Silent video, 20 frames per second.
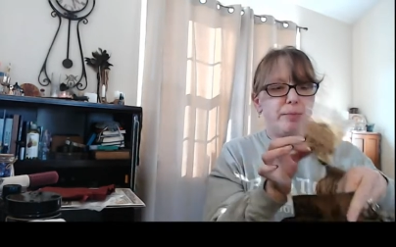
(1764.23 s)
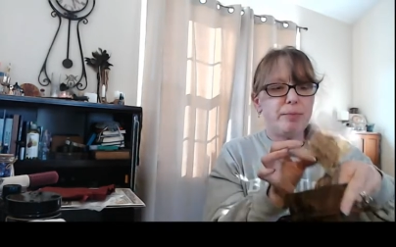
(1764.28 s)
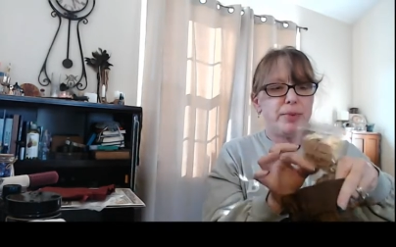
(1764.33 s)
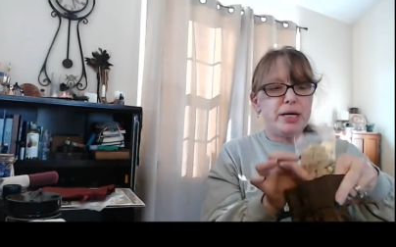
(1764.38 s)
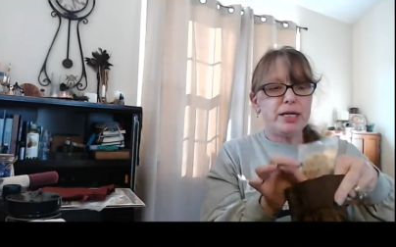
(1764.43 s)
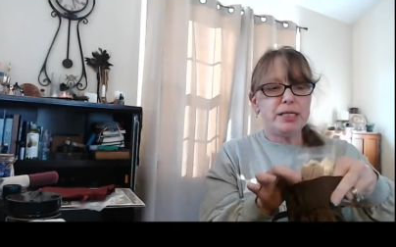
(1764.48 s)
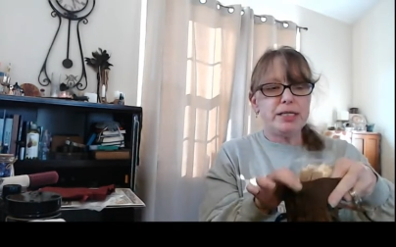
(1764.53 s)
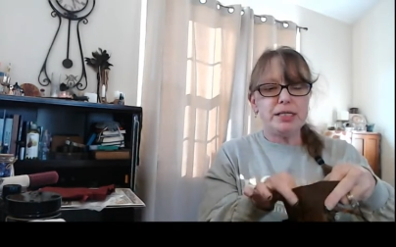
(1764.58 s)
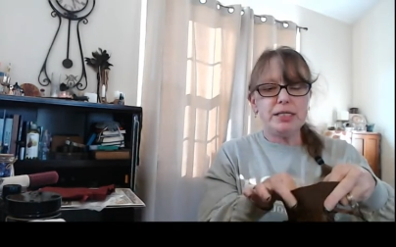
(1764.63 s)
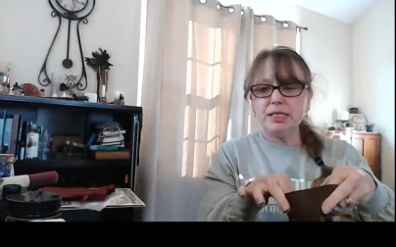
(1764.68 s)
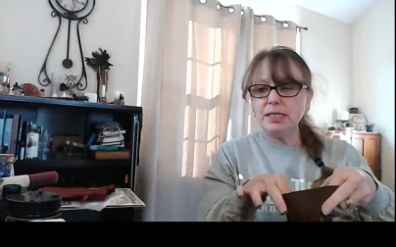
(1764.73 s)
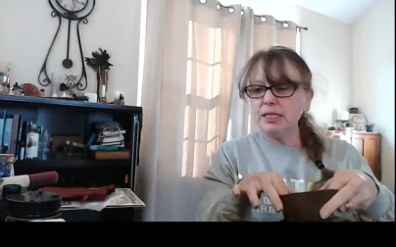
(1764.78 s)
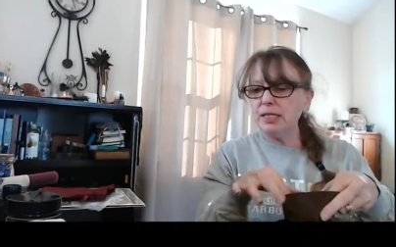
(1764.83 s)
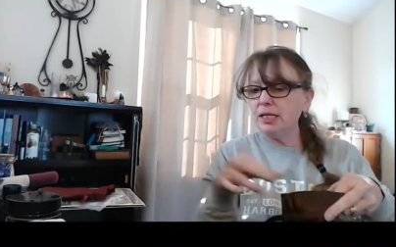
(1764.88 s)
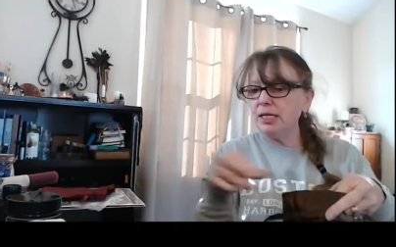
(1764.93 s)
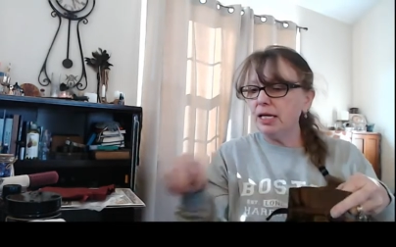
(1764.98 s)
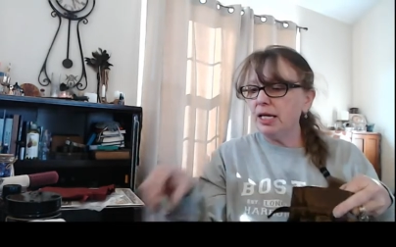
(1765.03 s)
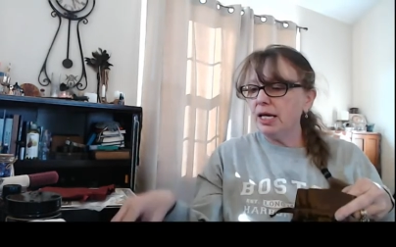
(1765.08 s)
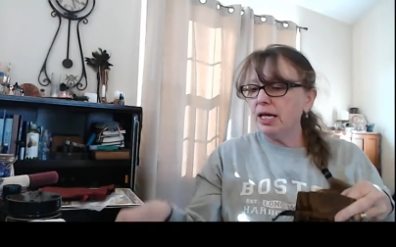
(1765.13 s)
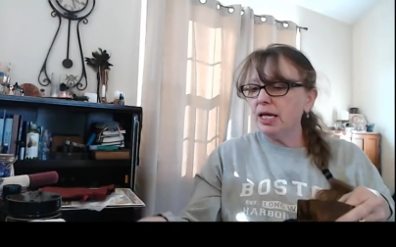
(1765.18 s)
buds,
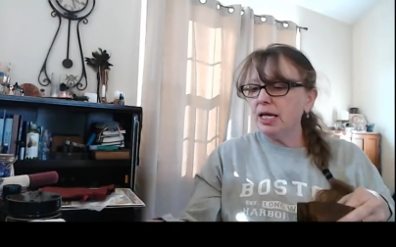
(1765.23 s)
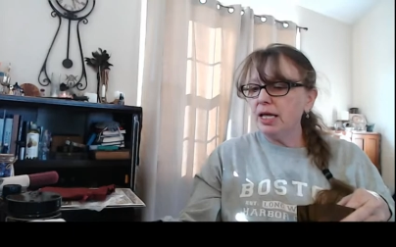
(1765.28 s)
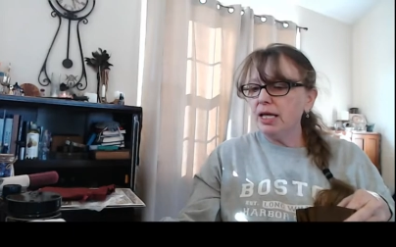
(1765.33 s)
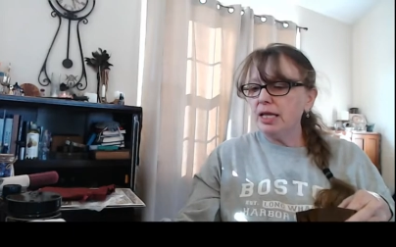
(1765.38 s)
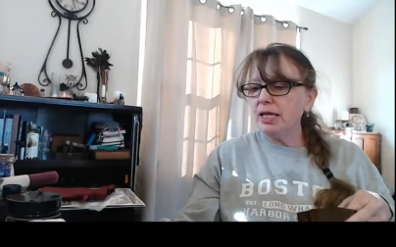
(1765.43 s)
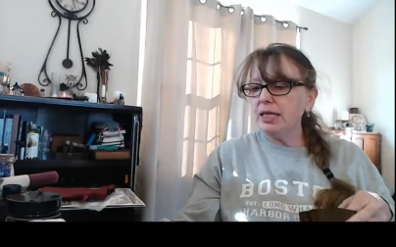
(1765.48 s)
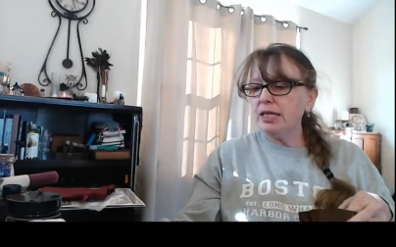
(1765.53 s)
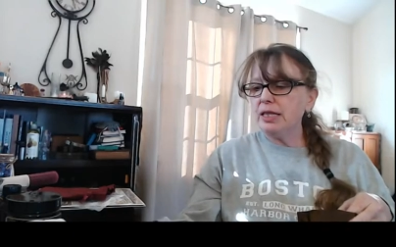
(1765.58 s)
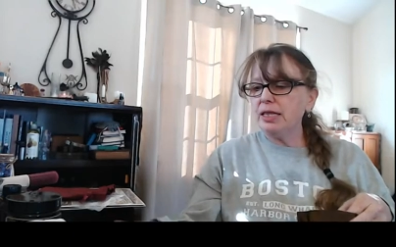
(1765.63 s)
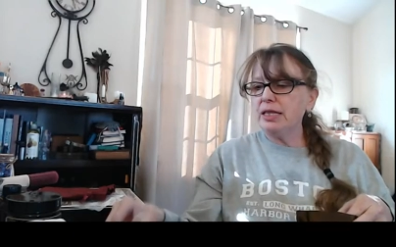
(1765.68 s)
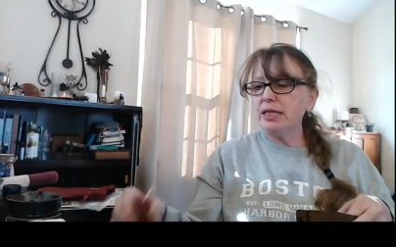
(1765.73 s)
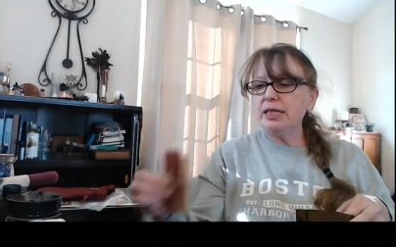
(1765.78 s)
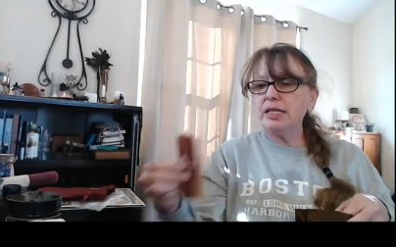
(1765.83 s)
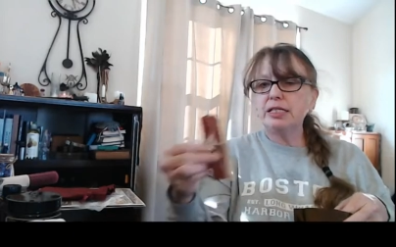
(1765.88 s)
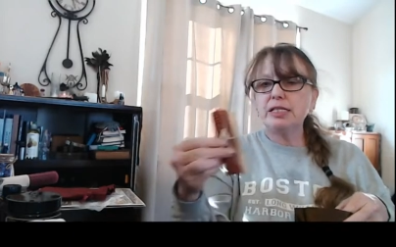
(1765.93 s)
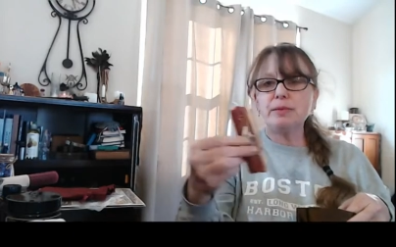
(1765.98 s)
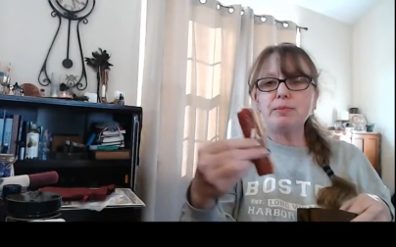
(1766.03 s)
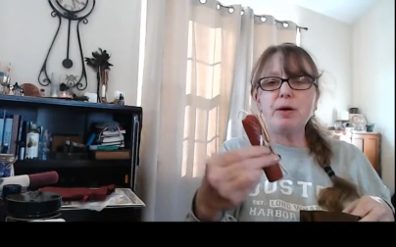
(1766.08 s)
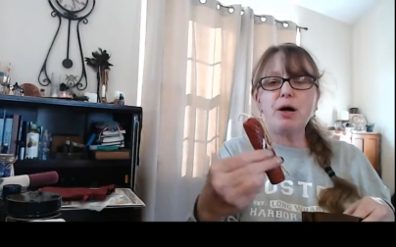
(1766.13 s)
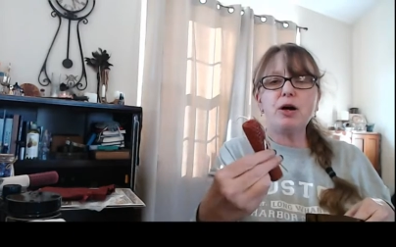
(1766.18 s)
the
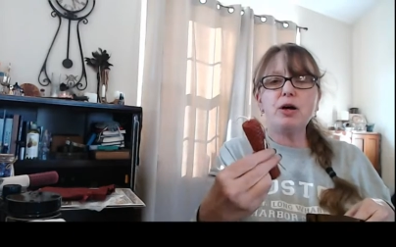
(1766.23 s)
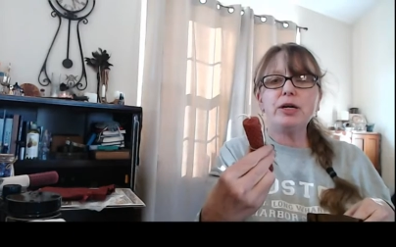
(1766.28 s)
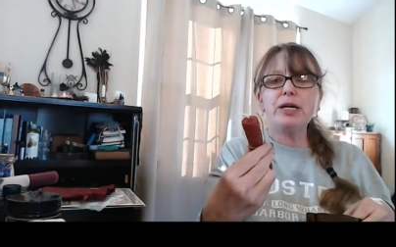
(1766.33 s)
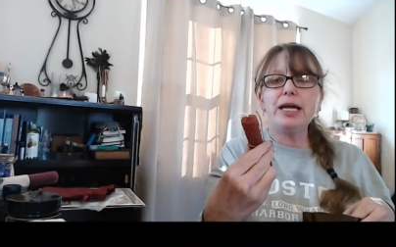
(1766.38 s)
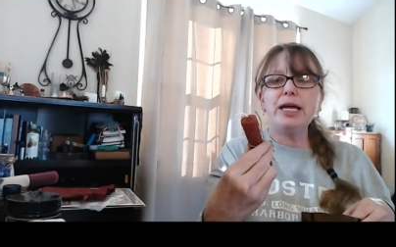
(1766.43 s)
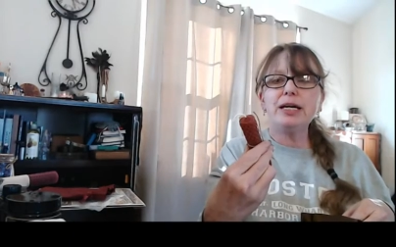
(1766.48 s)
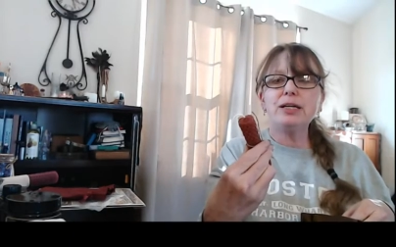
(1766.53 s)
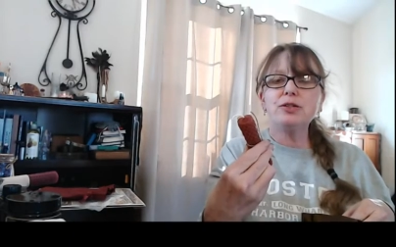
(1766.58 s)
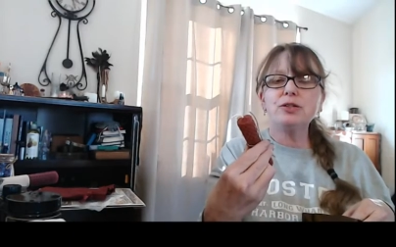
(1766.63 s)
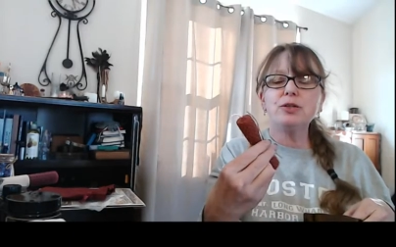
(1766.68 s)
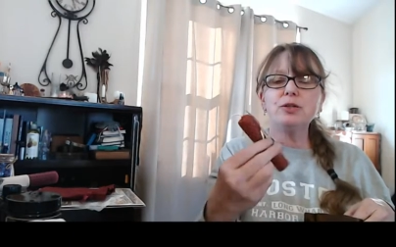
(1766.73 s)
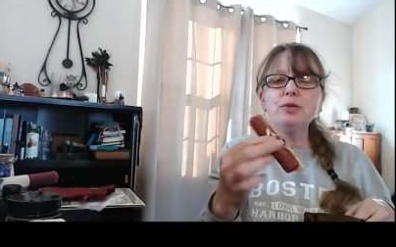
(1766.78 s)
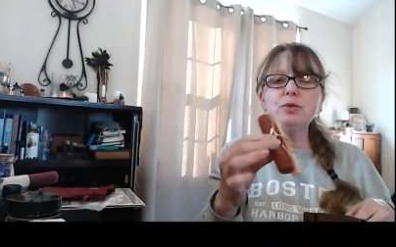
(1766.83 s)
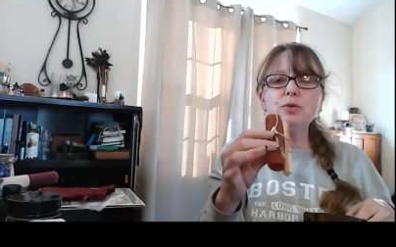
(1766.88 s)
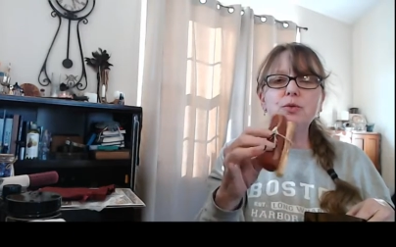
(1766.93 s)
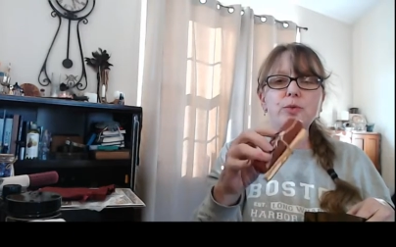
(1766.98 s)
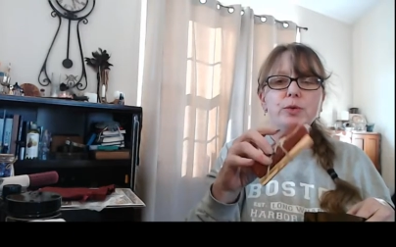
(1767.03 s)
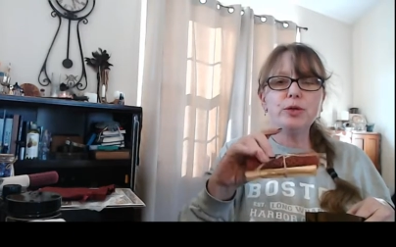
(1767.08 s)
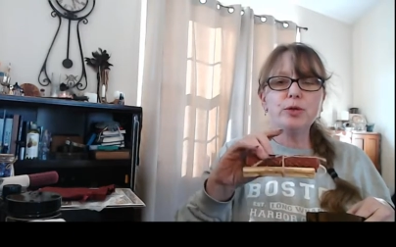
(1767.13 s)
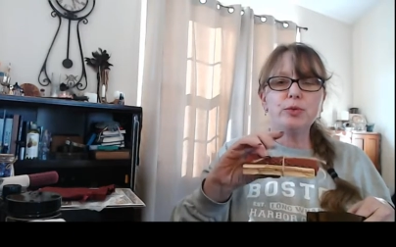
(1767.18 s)
small
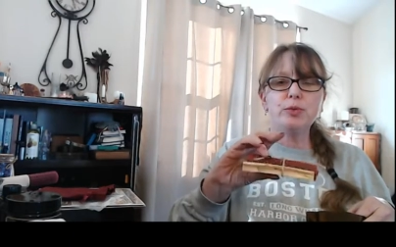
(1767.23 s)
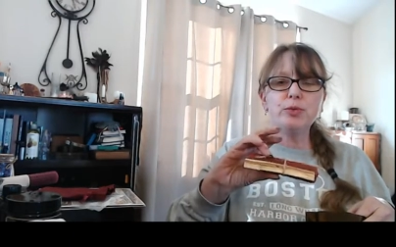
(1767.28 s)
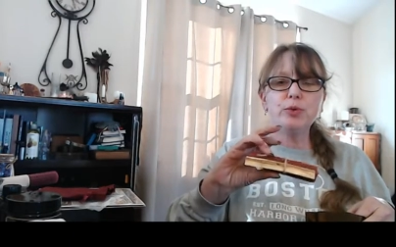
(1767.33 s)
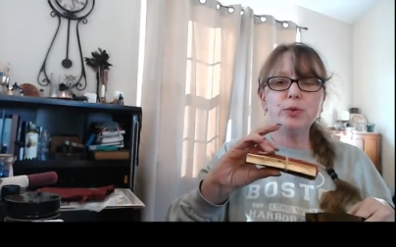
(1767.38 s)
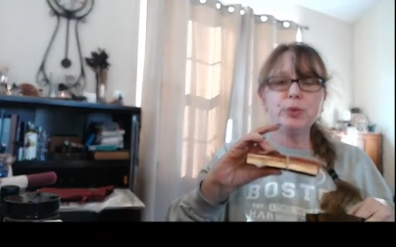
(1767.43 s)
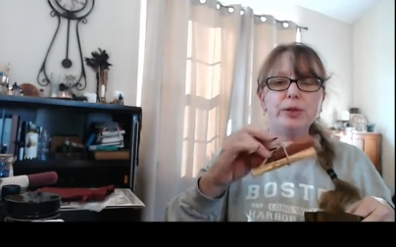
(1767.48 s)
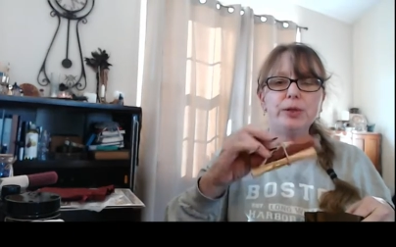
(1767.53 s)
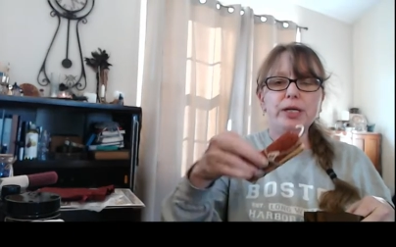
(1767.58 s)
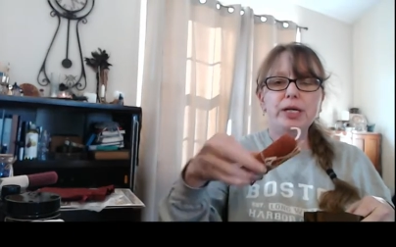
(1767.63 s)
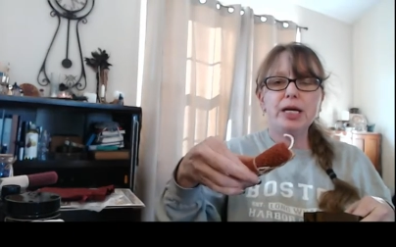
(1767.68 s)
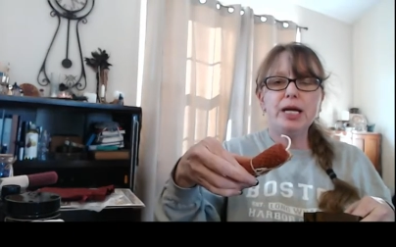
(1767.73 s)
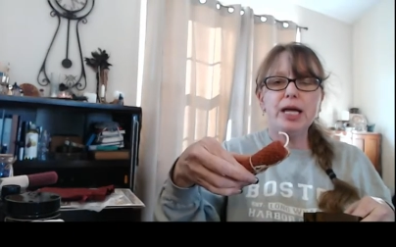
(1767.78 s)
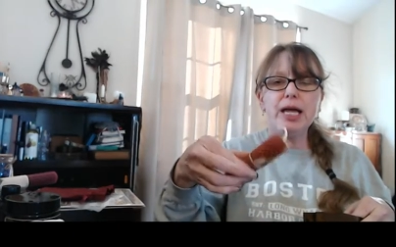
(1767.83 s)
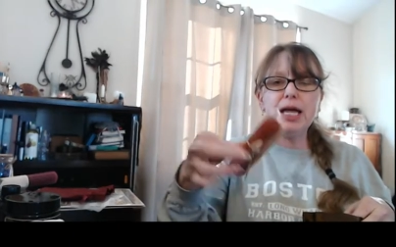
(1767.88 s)
candle with the ruin